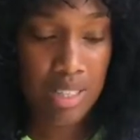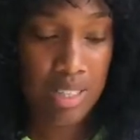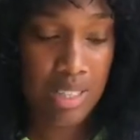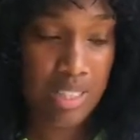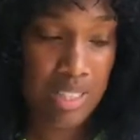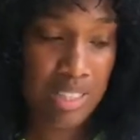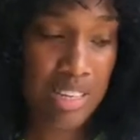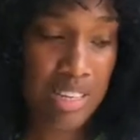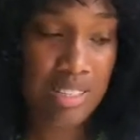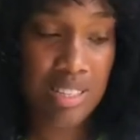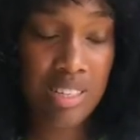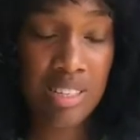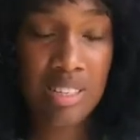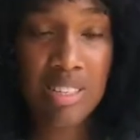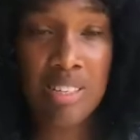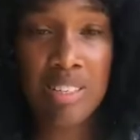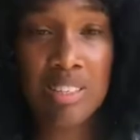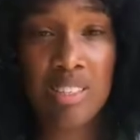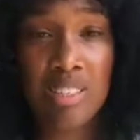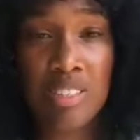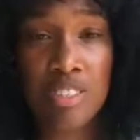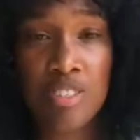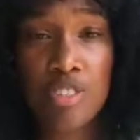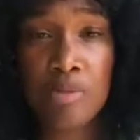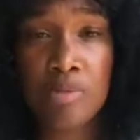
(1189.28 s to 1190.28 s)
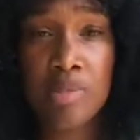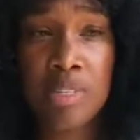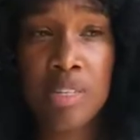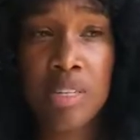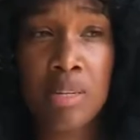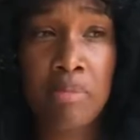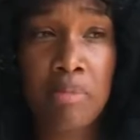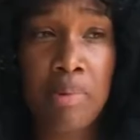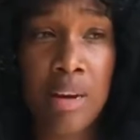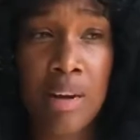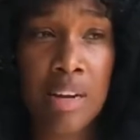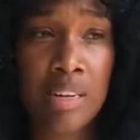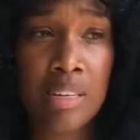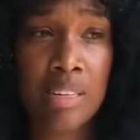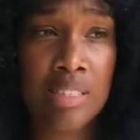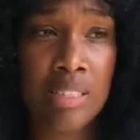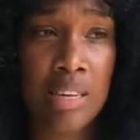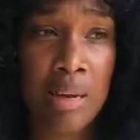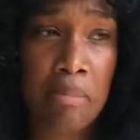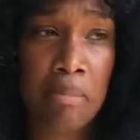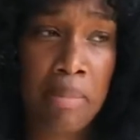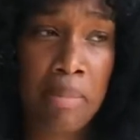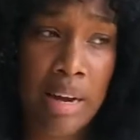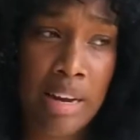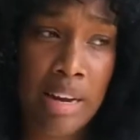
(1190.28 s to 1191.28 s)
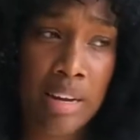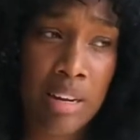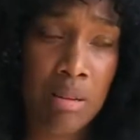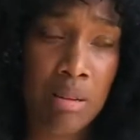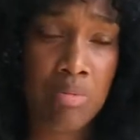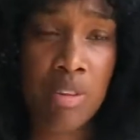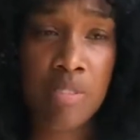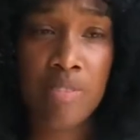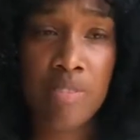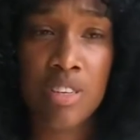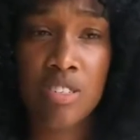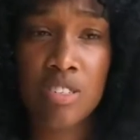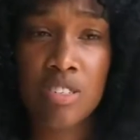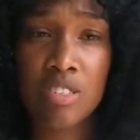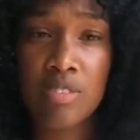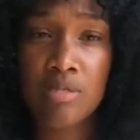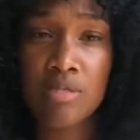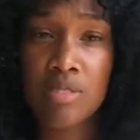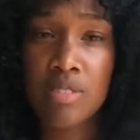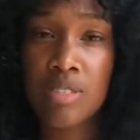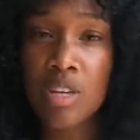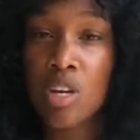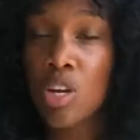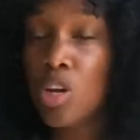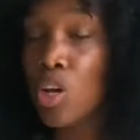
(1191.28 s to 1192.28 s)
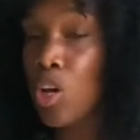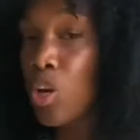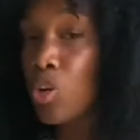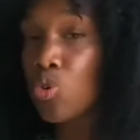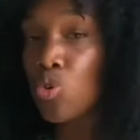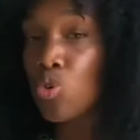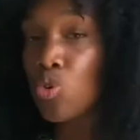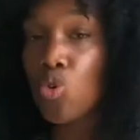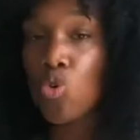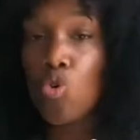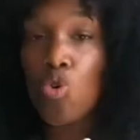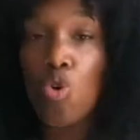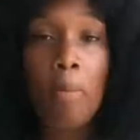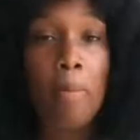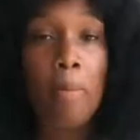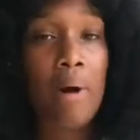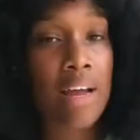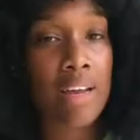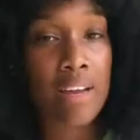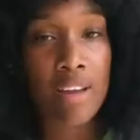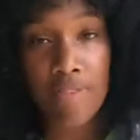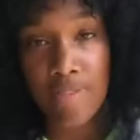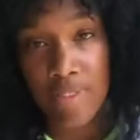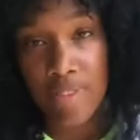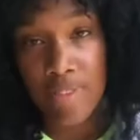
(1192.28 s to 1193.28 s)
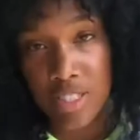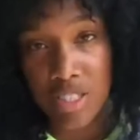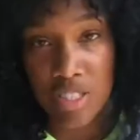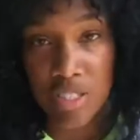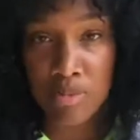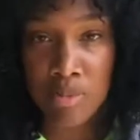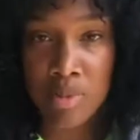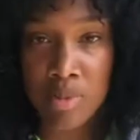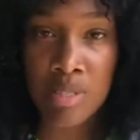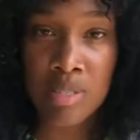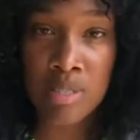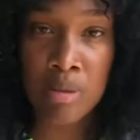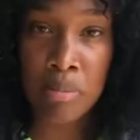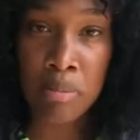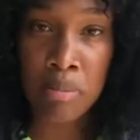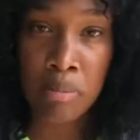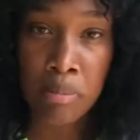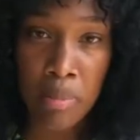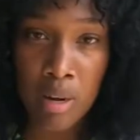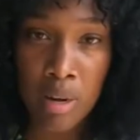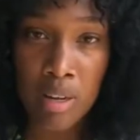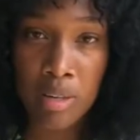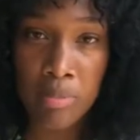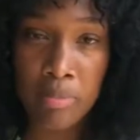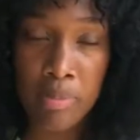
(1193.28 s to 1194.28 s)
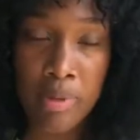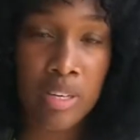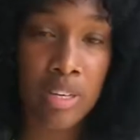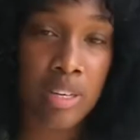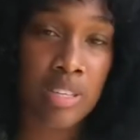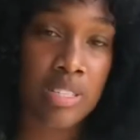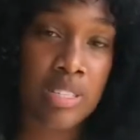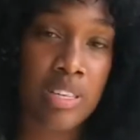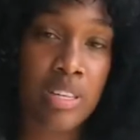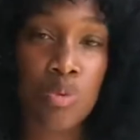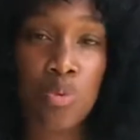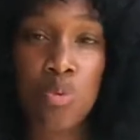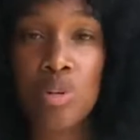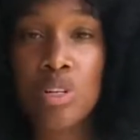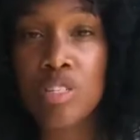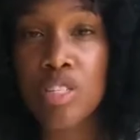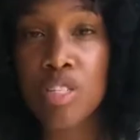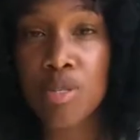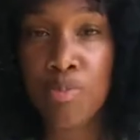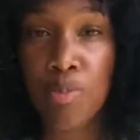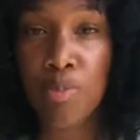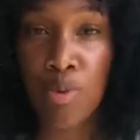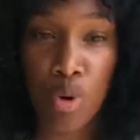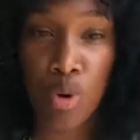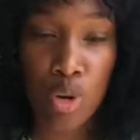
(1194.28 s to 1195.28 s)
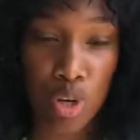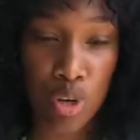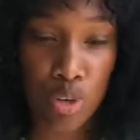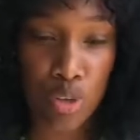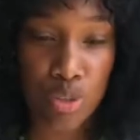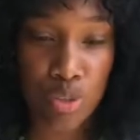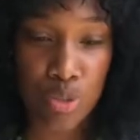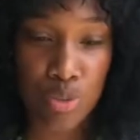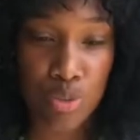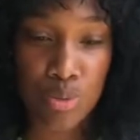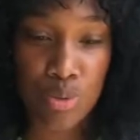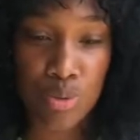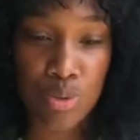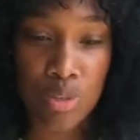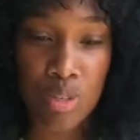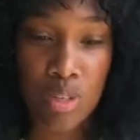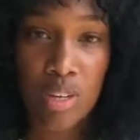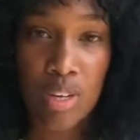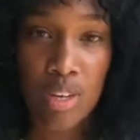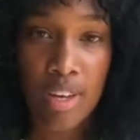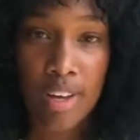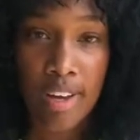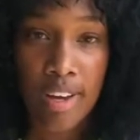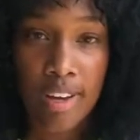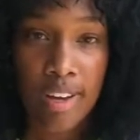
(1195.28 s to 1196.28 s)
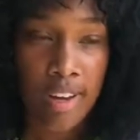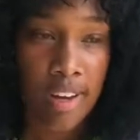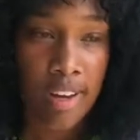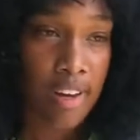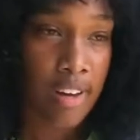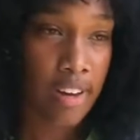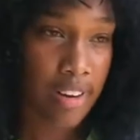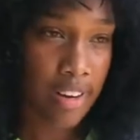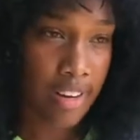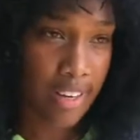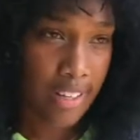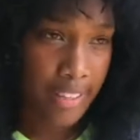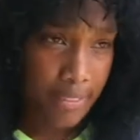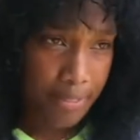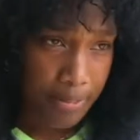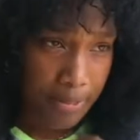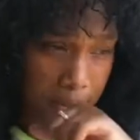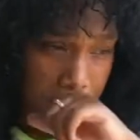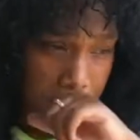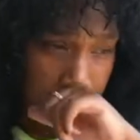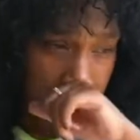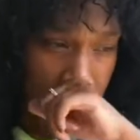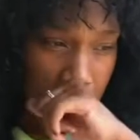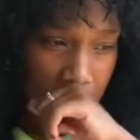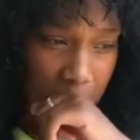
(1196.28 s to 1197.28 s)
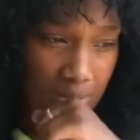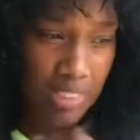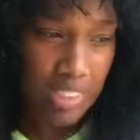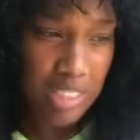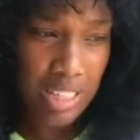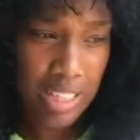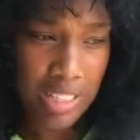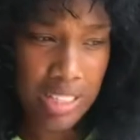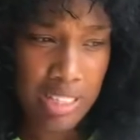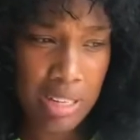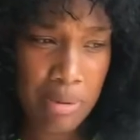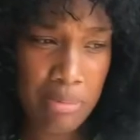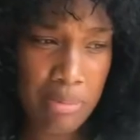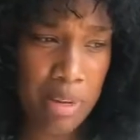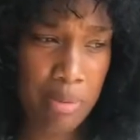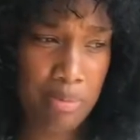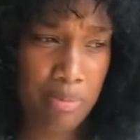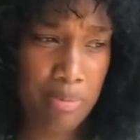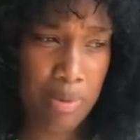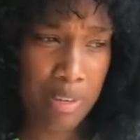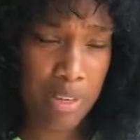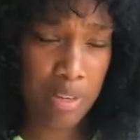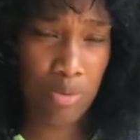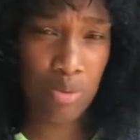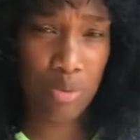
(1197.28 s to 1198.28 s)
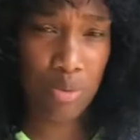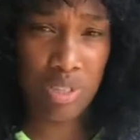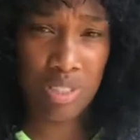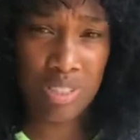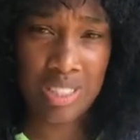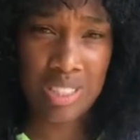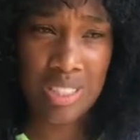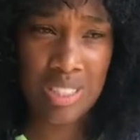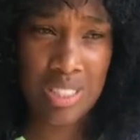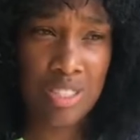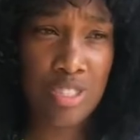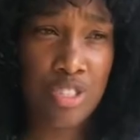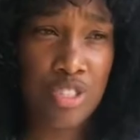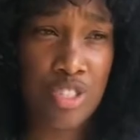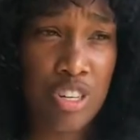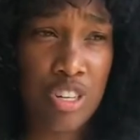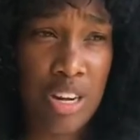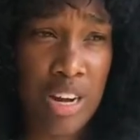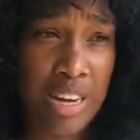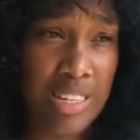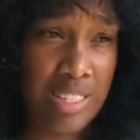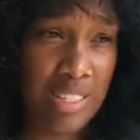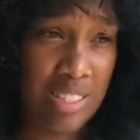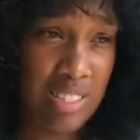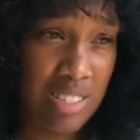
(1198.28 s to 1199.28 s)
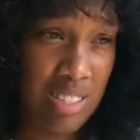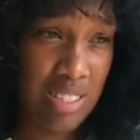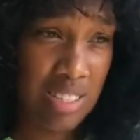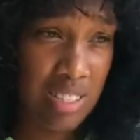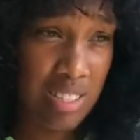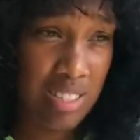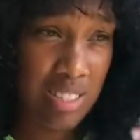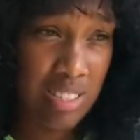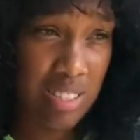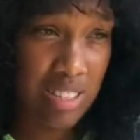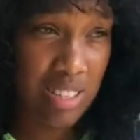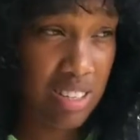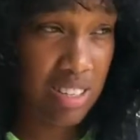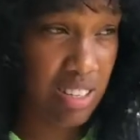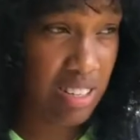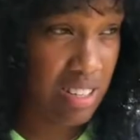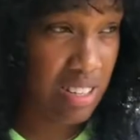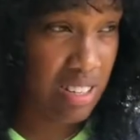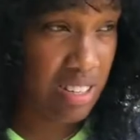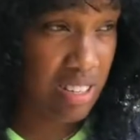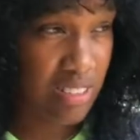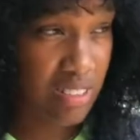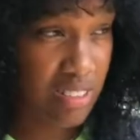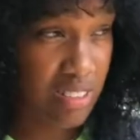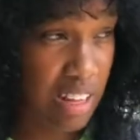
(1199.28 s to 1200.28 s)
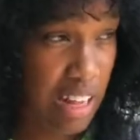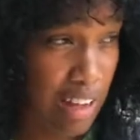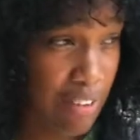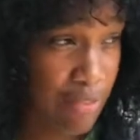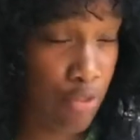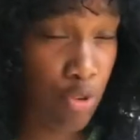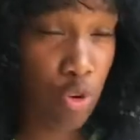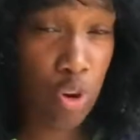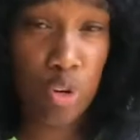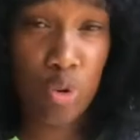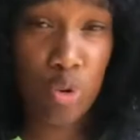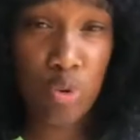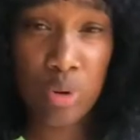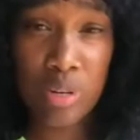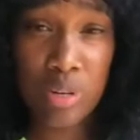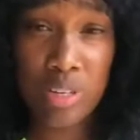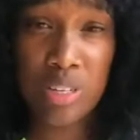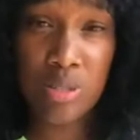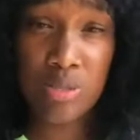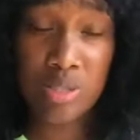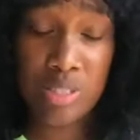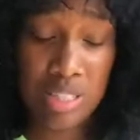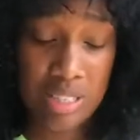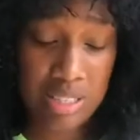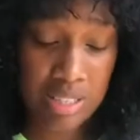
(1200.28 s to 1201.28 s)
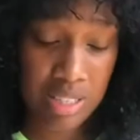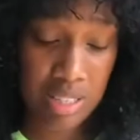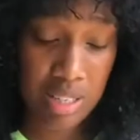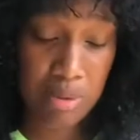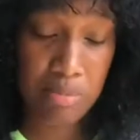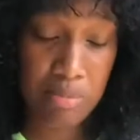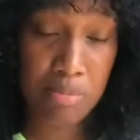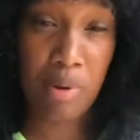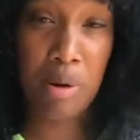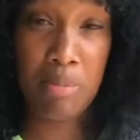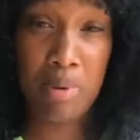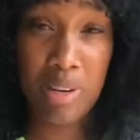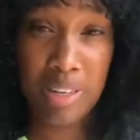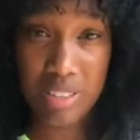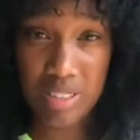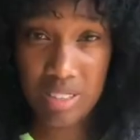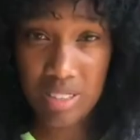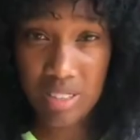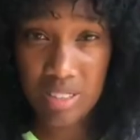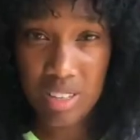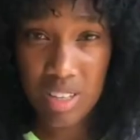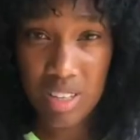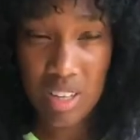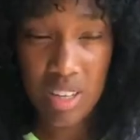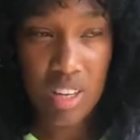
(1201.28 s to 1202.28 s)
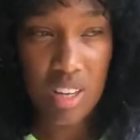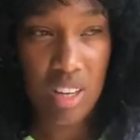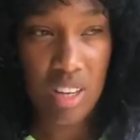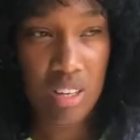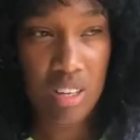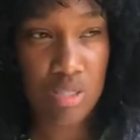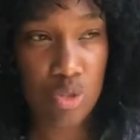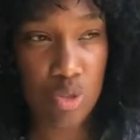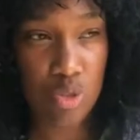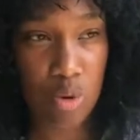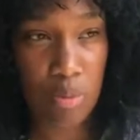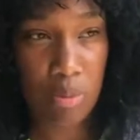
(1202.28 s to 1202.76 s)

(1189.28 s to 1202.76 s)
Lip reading: start taking little trips to the market and buying up your vegetables. don't go buy any vegetables in bulk because it will spoil on you. Alright, you may be wanting to trying to avoid going out into the public so